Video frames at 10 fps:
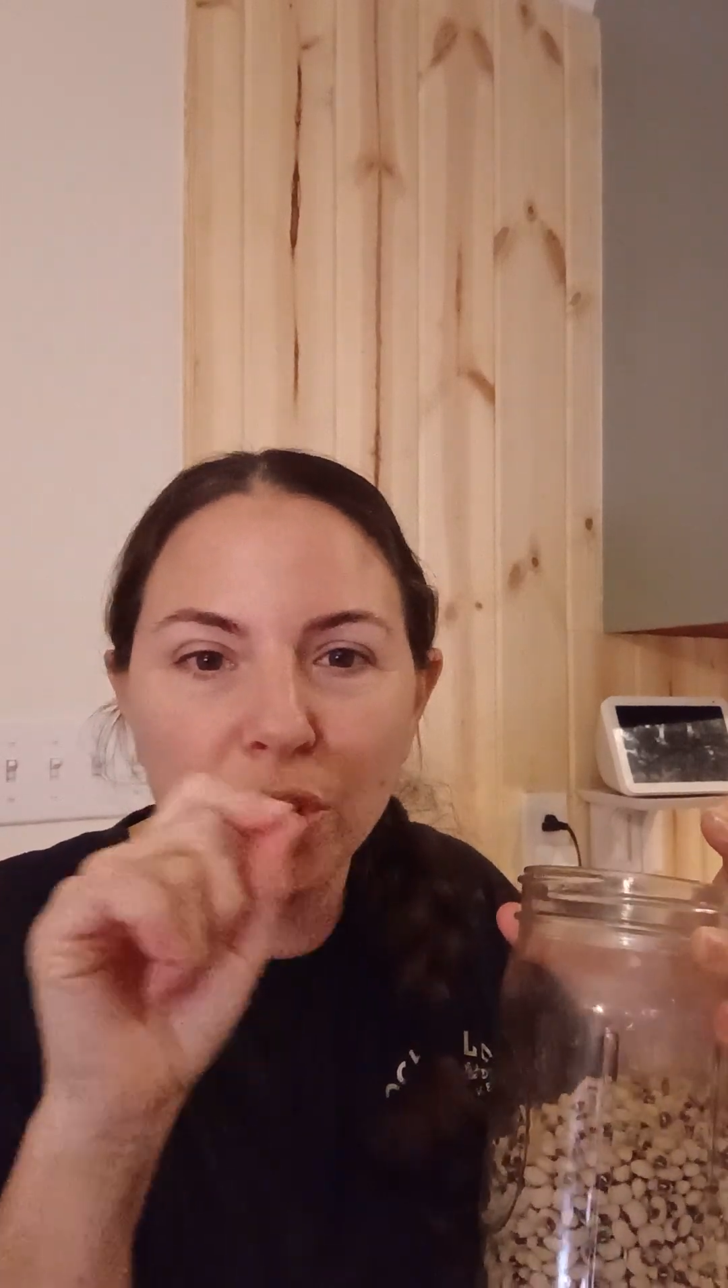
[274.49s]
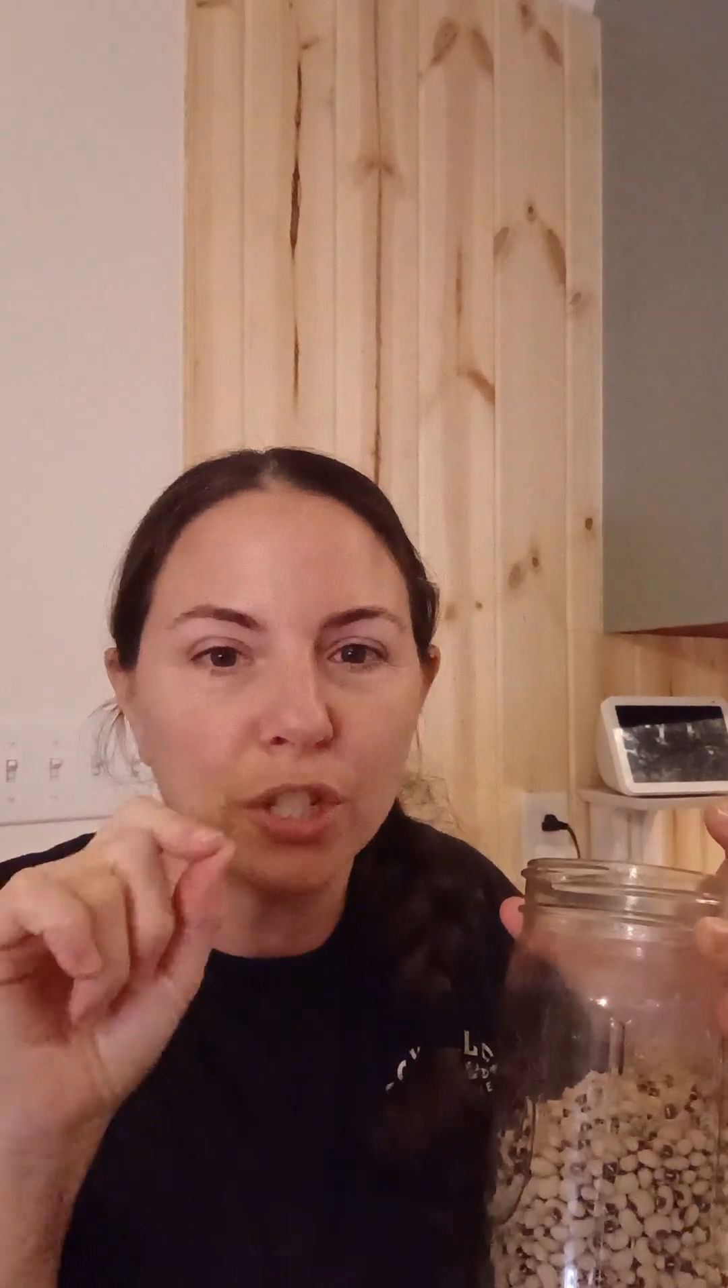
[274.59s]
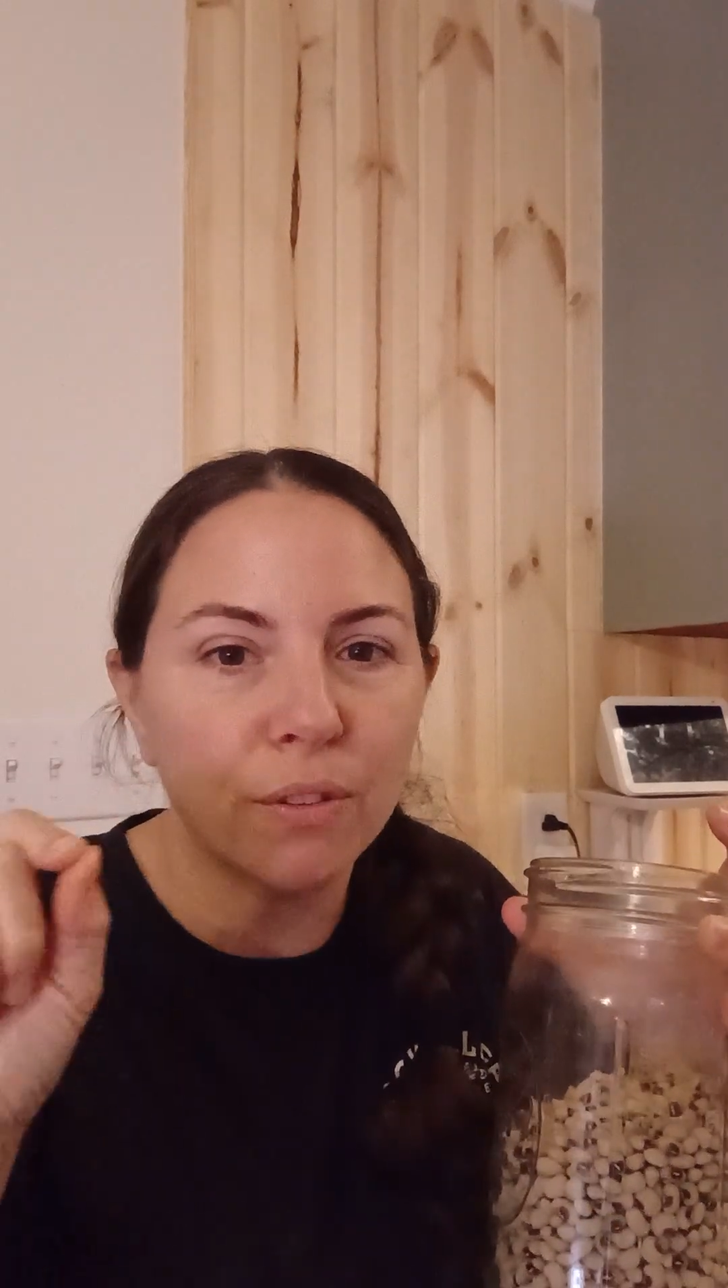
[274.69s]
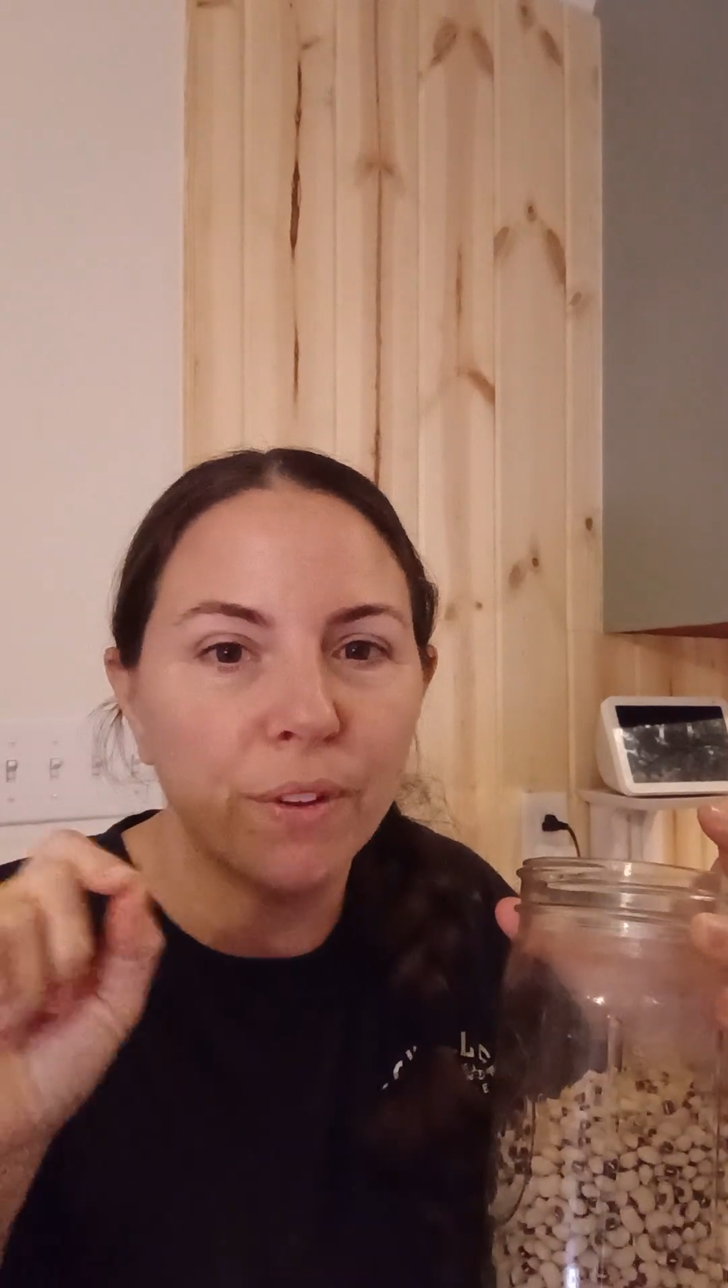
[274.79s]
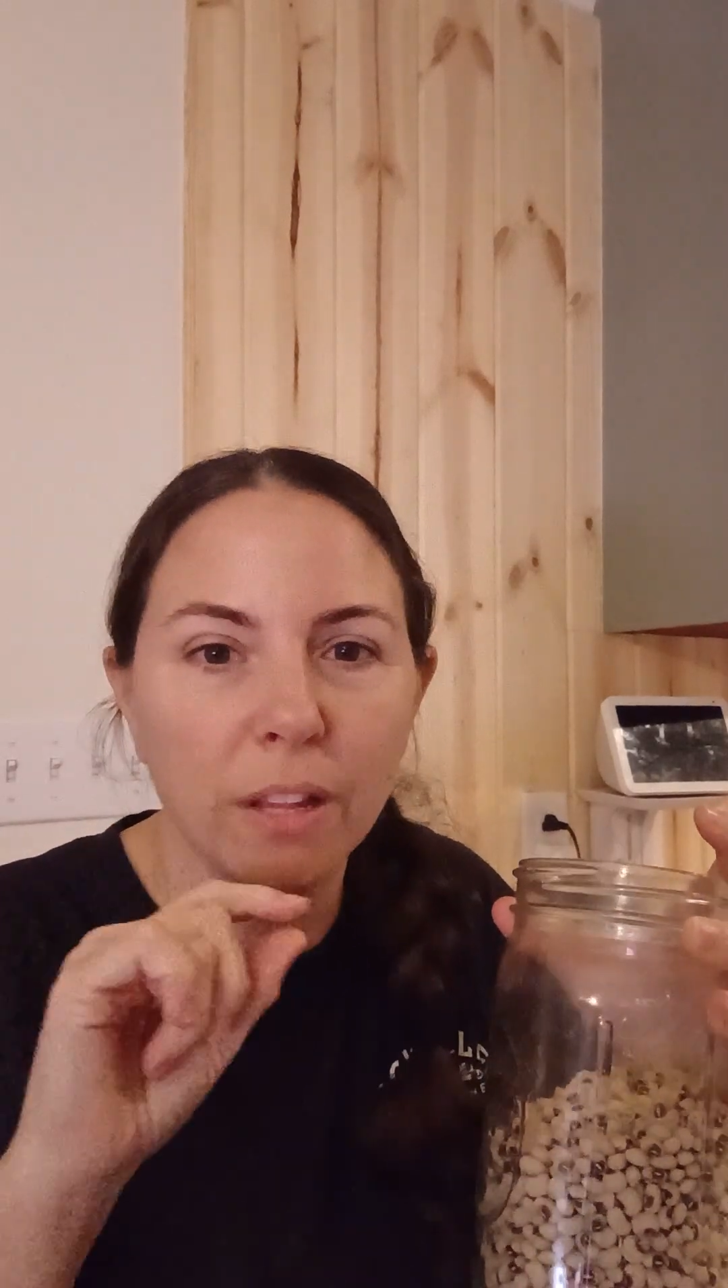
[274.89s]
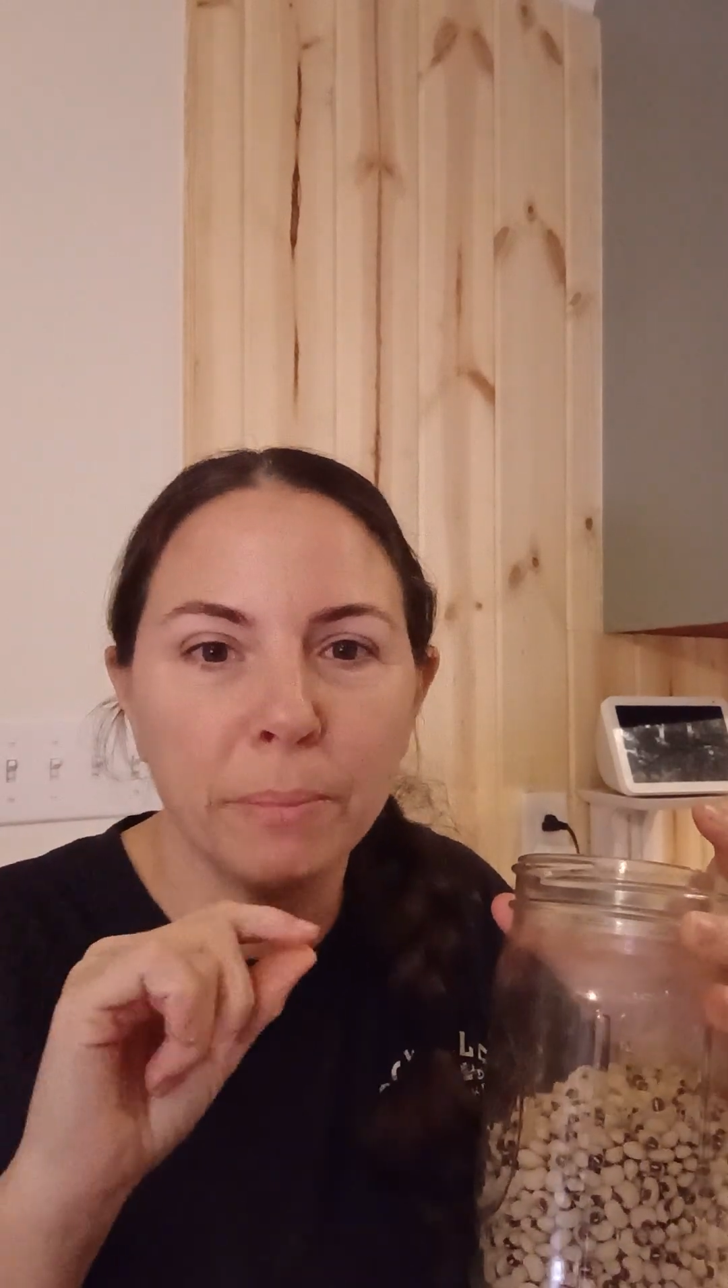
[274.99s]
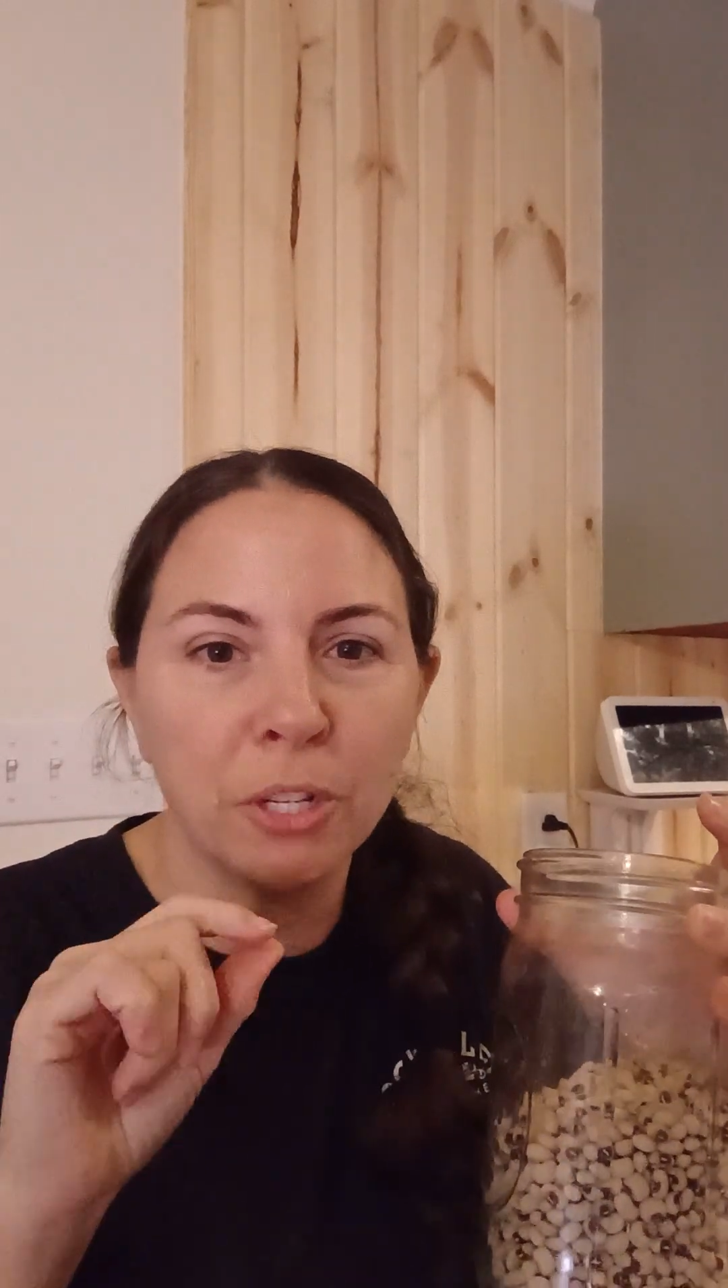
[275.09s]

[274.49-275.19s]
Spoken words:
can just fill them